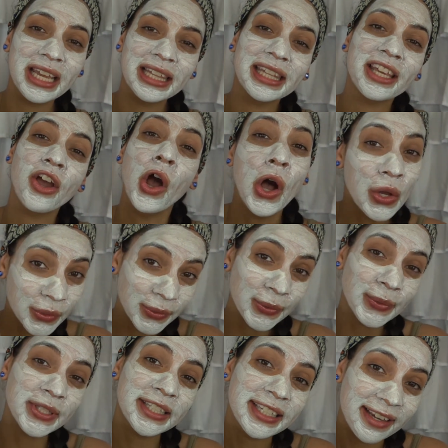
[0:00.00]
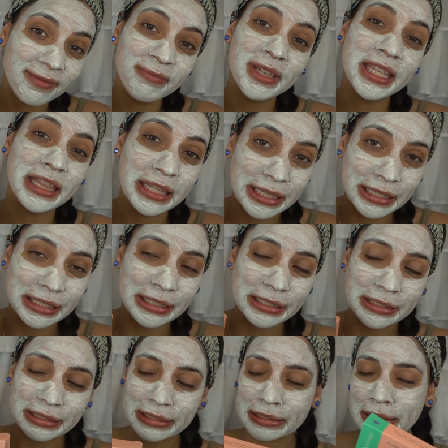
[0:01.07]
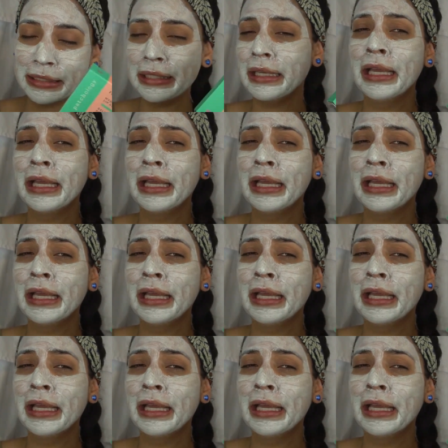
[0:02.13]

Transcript: and they also sent me these.